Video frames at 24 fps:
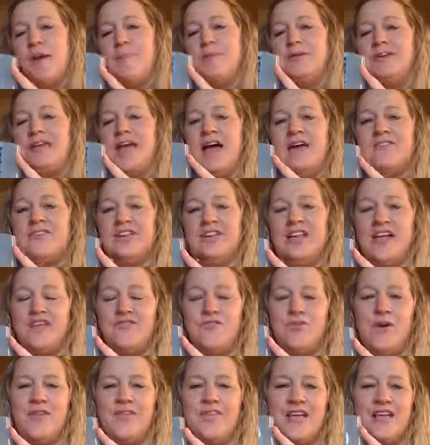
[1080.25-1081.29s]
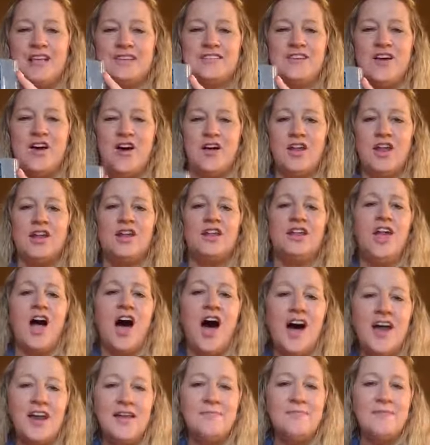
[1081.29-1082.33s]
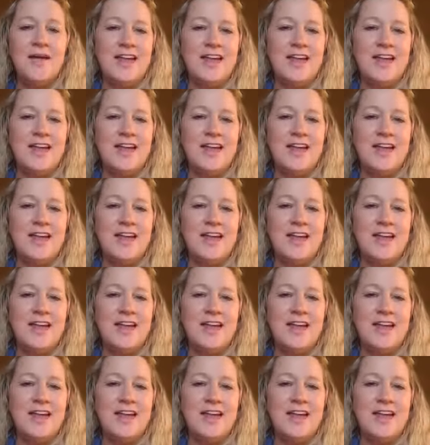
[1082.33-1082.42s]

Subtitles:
happen to have a loved one that's on a lot of